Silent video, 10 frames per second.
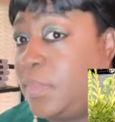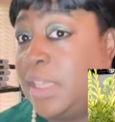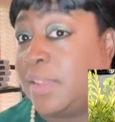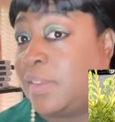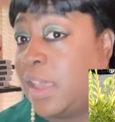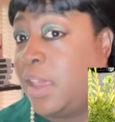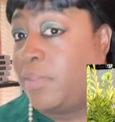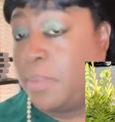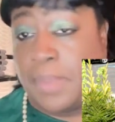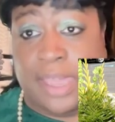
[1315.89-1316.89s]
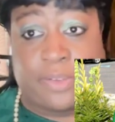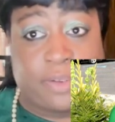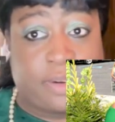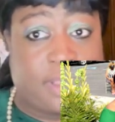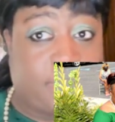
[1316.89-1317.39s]
Like I said, I haven't
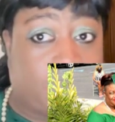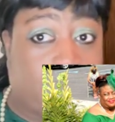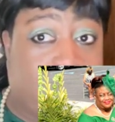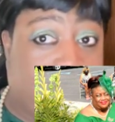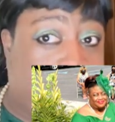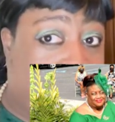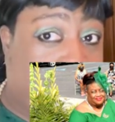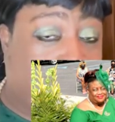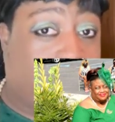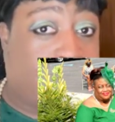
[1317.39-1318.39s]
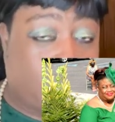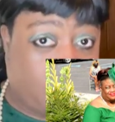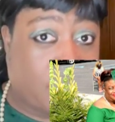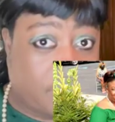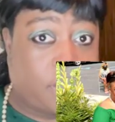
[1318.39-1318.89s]
mastered this, but baby, I know
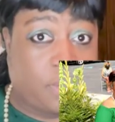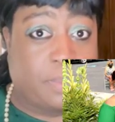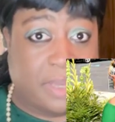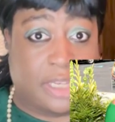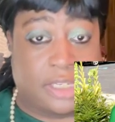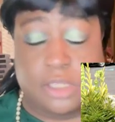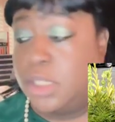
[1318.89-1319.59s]
how to do a beat.